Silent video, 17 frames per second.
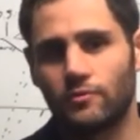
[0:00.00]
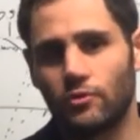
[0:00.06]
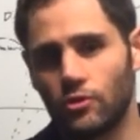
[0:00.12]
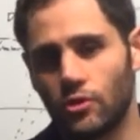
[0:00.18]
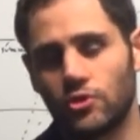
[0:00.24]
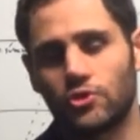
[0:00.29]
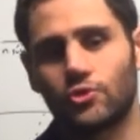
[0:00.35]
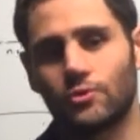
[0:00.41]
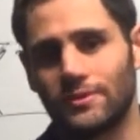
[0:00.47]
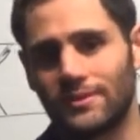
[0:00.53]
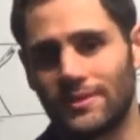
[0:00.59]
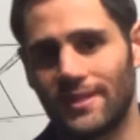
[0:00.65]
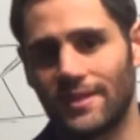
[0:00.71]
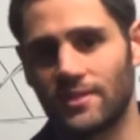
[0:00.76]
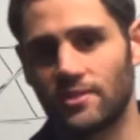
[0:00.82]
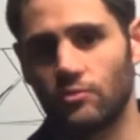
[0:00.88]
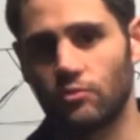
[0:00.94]
neurological
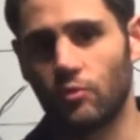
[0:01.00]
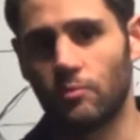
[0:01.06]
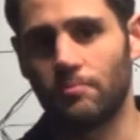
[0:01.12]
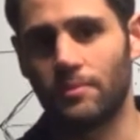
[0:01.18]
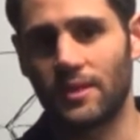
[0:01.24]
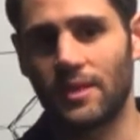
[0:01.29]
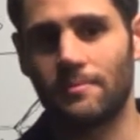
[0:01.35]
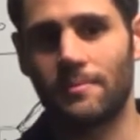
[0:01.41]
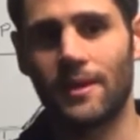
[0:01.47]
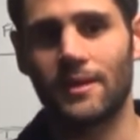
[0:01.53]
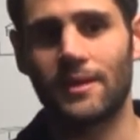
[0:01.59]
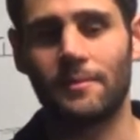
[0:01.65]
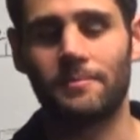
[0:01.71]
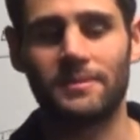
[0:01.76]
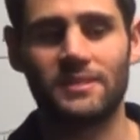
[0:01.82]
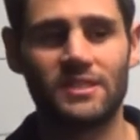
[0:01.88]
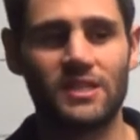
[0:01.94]
tests will bring about a
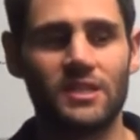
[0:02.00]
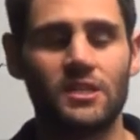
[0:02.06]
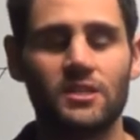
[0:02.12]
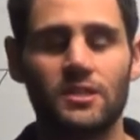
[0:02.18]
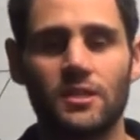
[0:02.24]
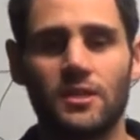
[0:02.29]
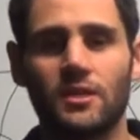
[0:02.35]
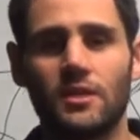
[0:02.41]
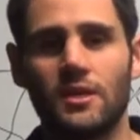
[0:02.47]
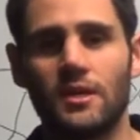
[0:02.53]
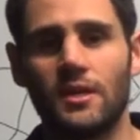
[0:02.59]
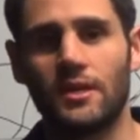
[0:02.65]
particular